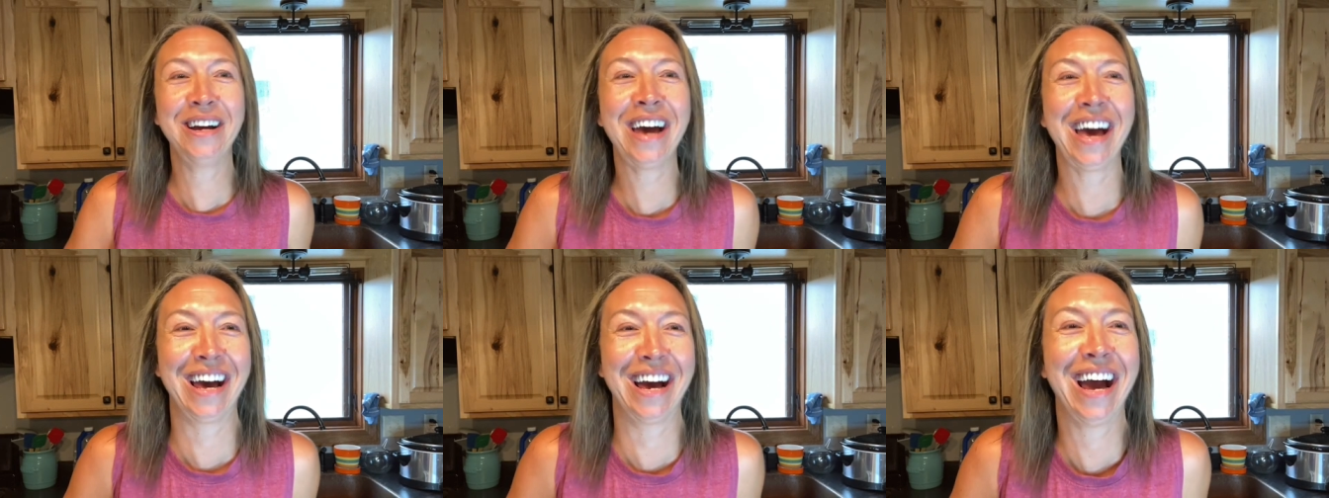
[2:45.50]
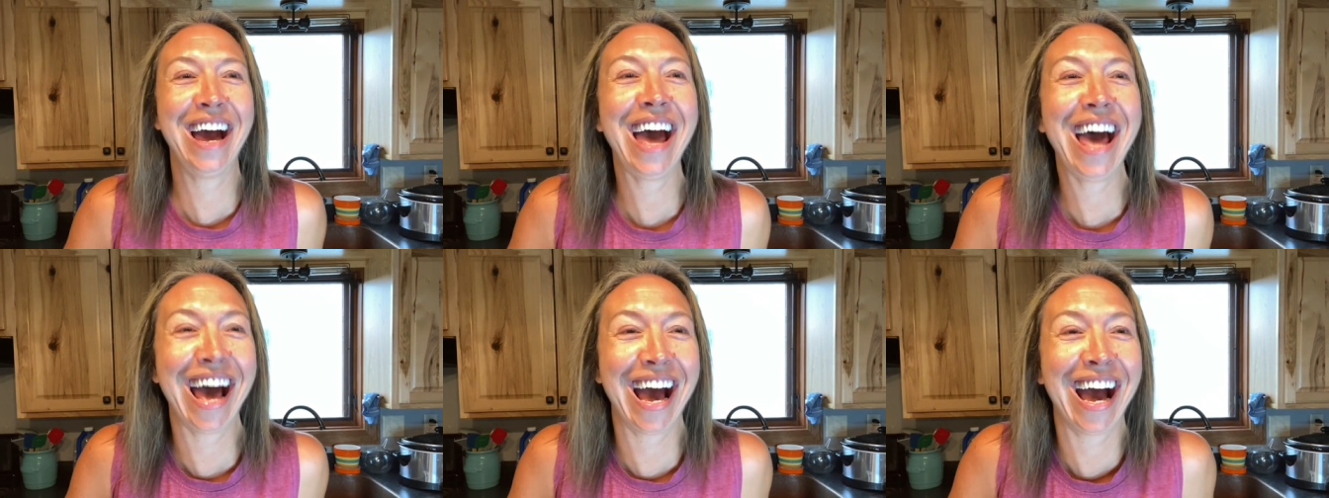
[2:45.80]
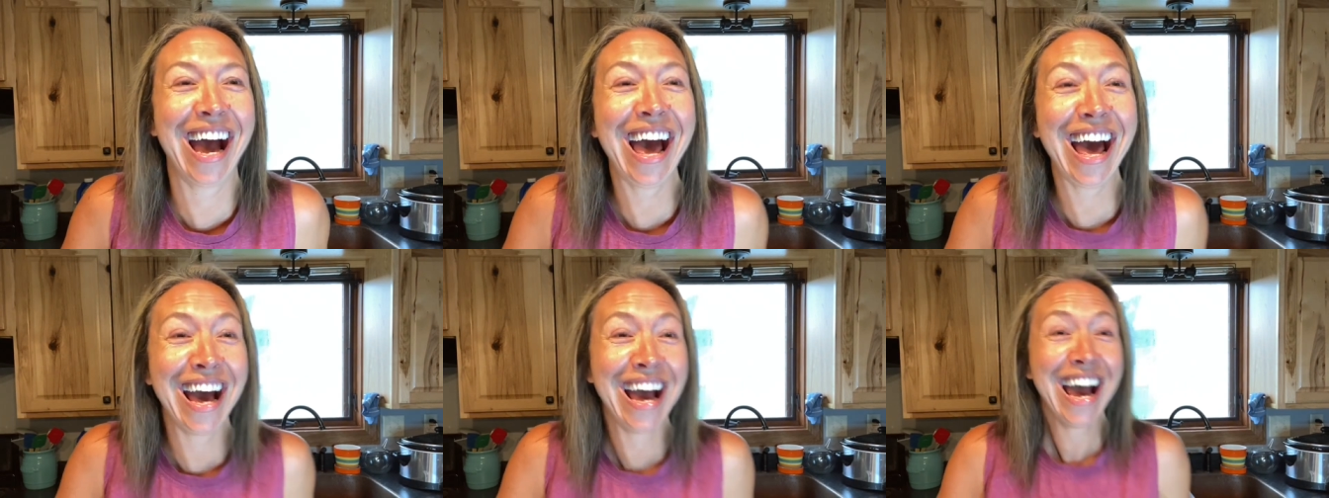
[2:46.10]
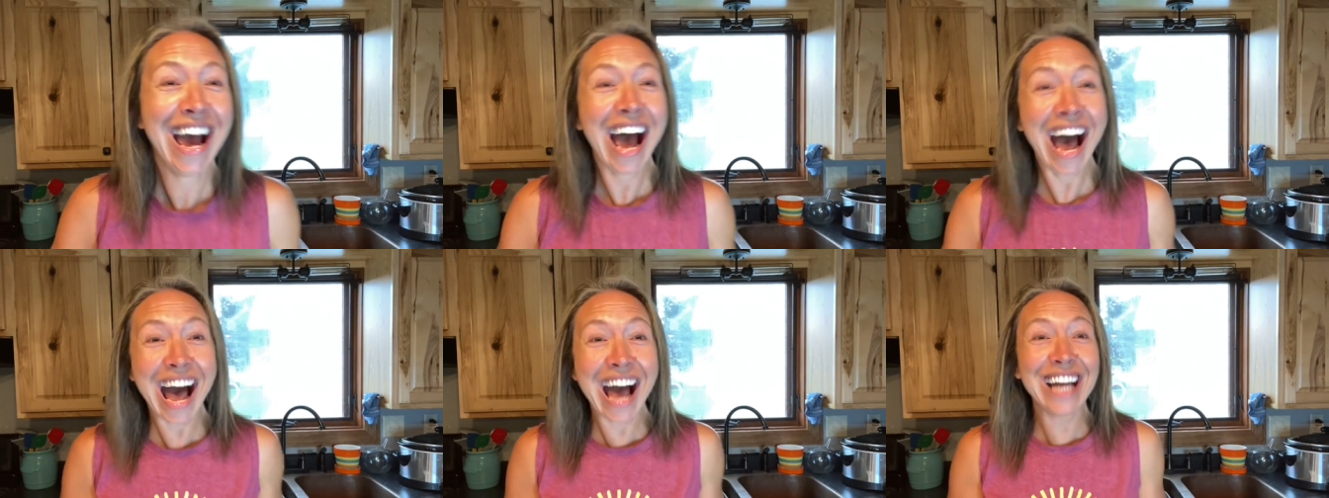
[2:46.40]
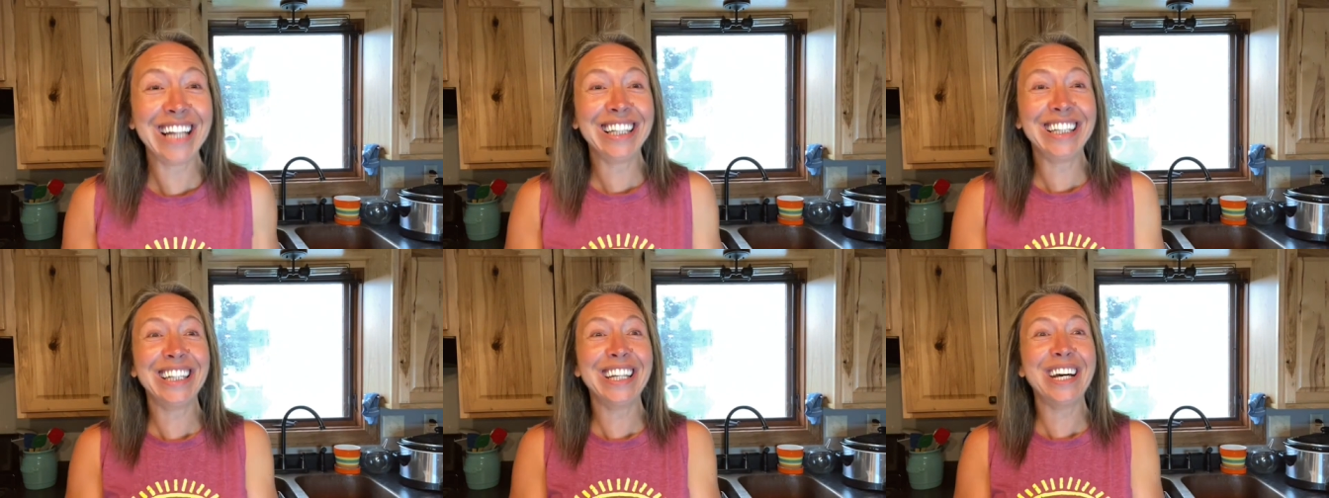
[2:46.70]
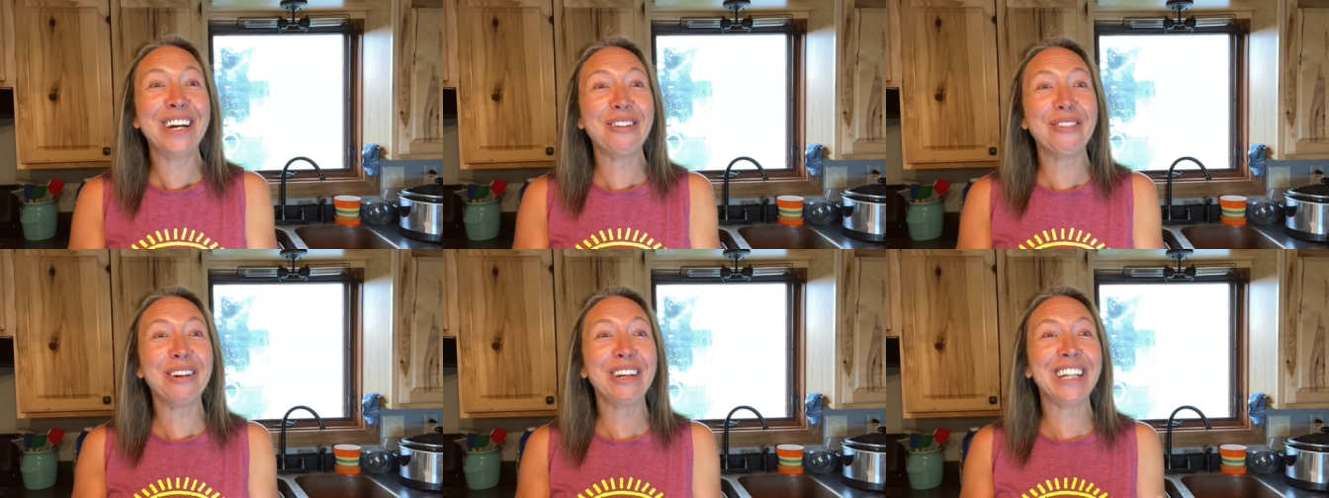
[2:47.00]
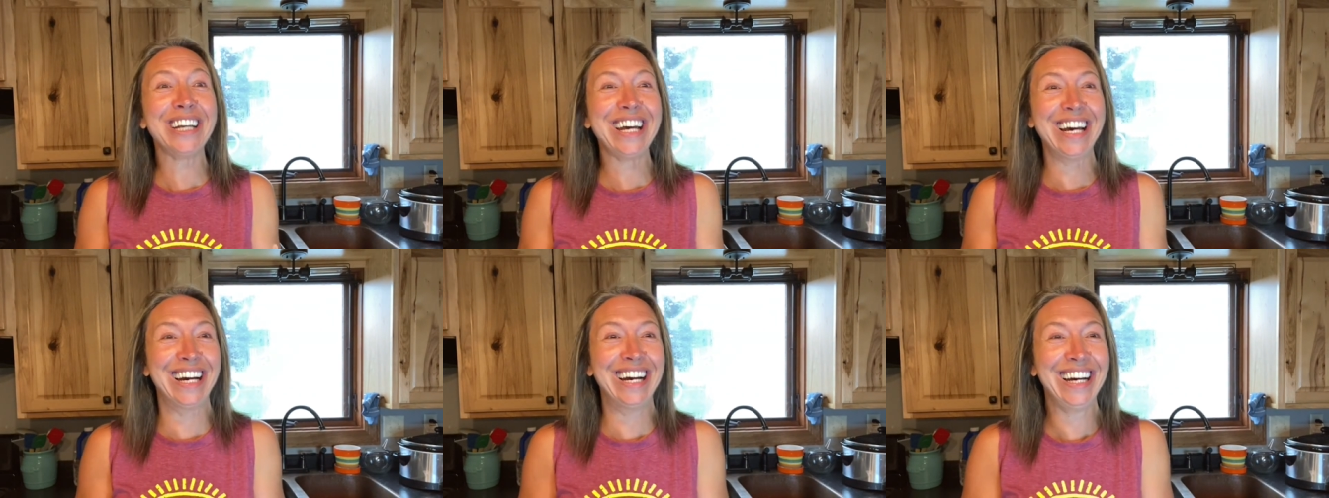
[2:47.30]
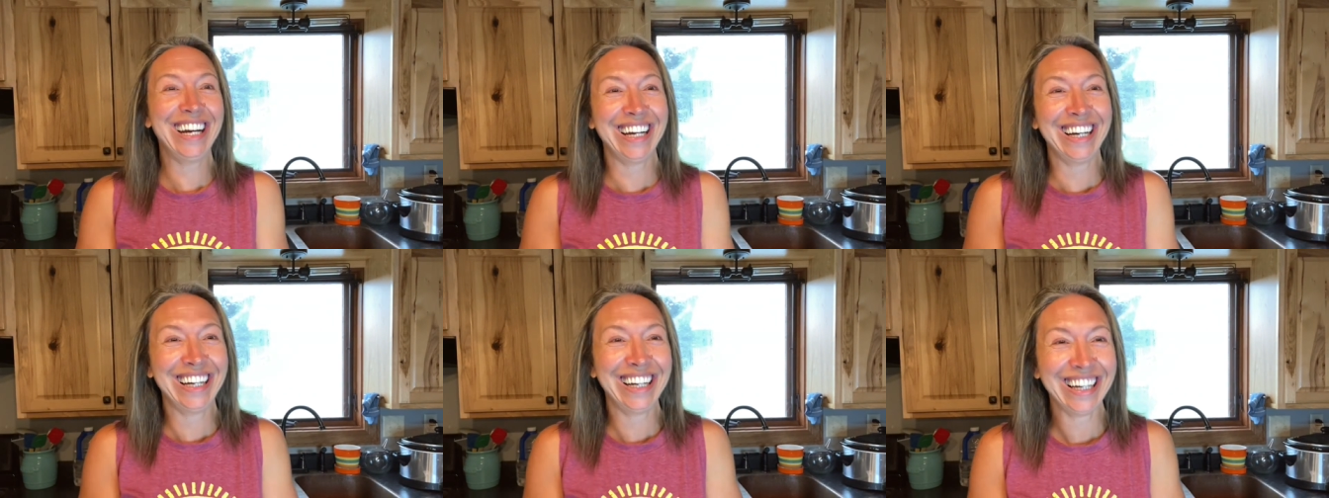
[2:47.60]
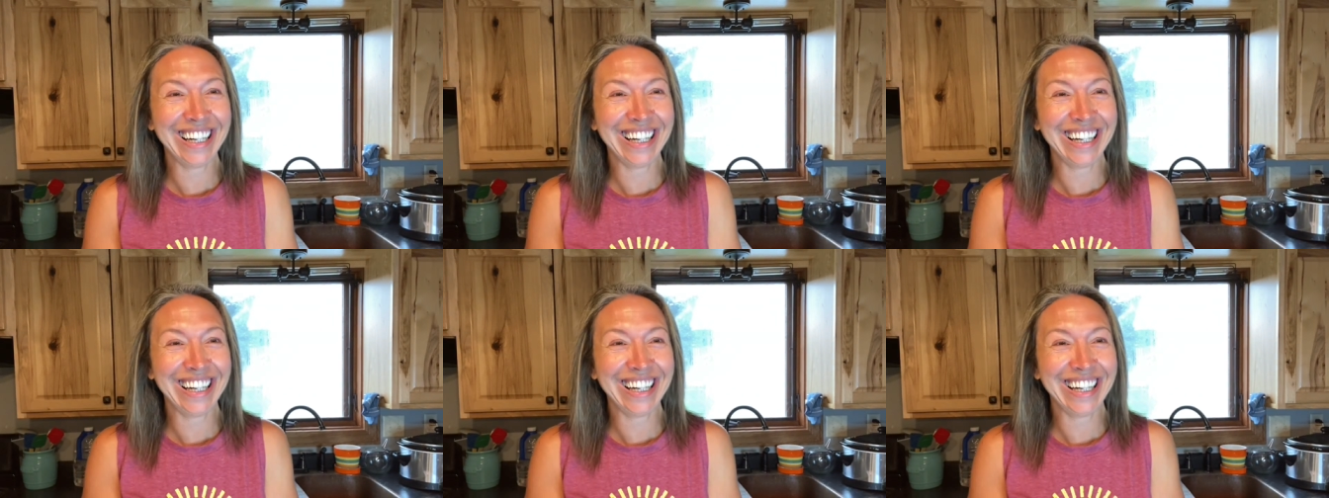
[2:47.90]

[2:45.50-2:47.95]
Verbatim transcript: I literally.